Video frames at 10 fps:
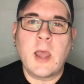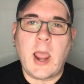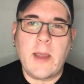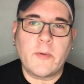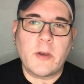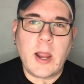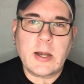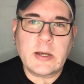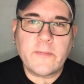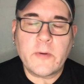I have a lot
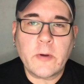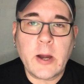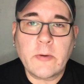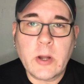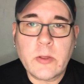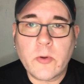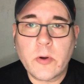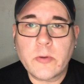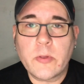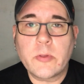of different great
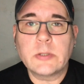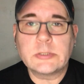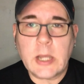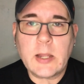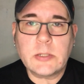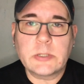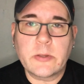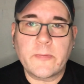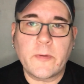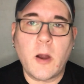resources and
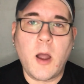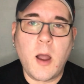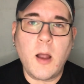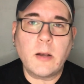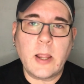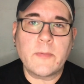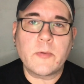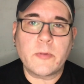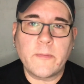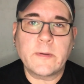challenges for all
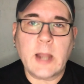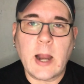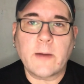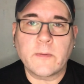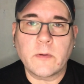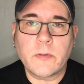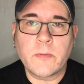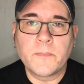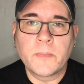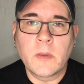levels of photographers.